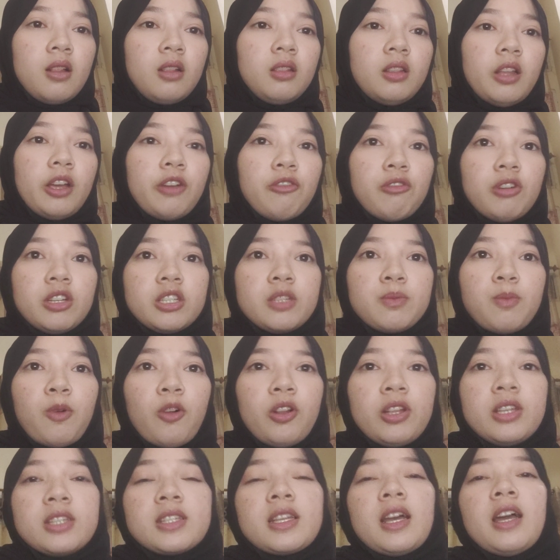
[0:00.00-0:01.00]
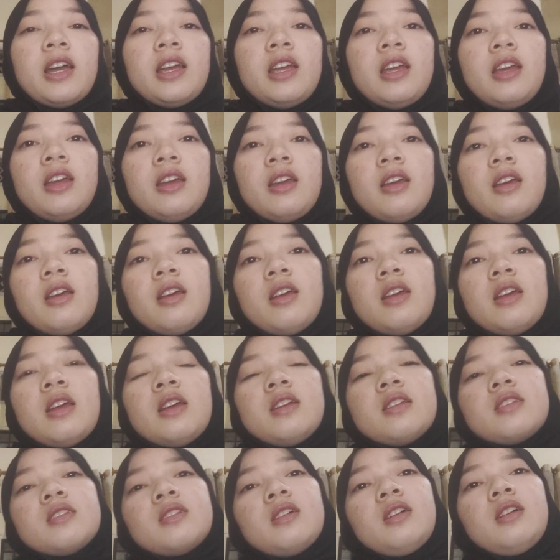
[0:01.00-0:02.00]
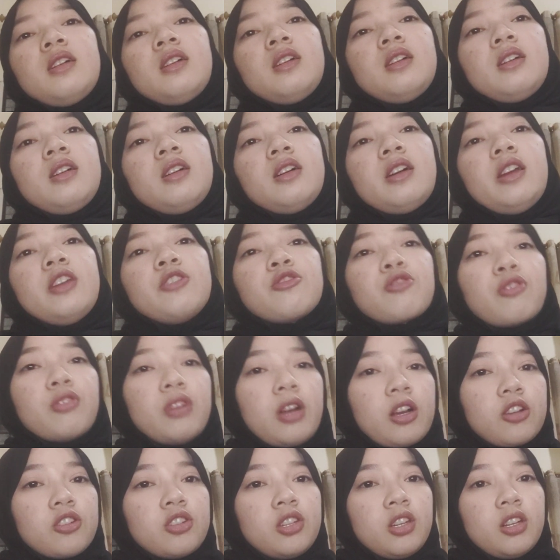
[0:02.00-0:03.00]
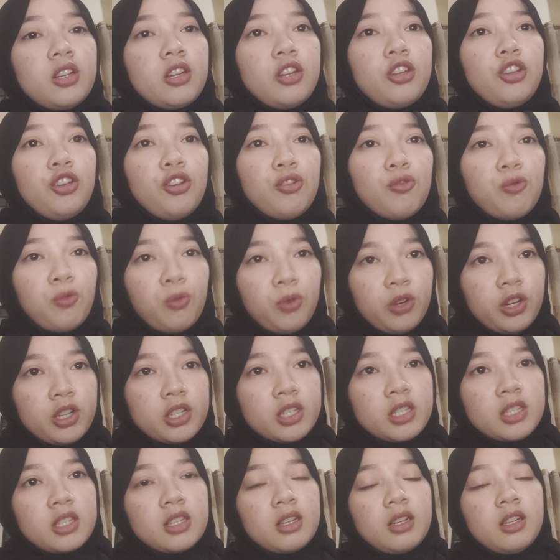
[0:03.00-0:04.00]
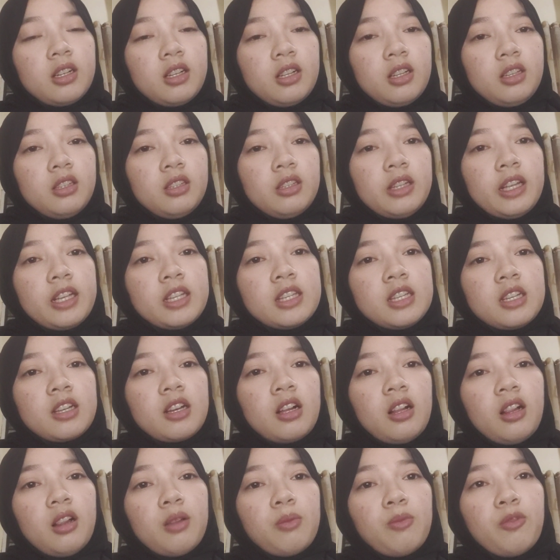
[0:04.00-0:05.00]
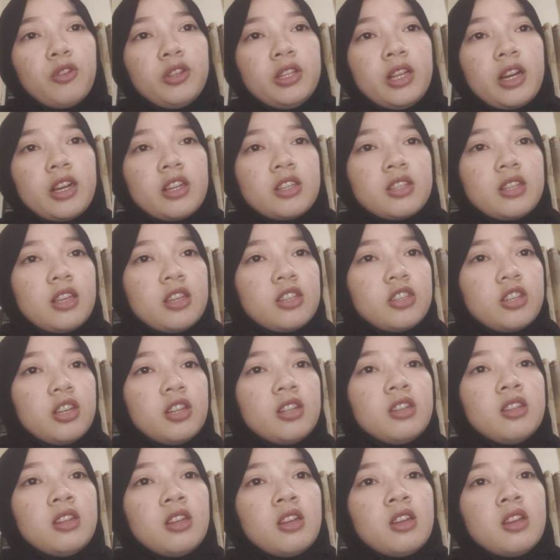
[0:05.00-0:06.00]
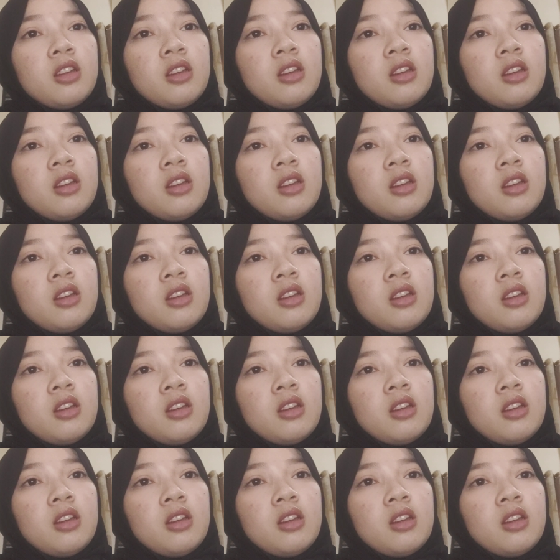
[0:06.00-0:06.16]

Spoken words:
language policy is introduction of new words, lexical modernization,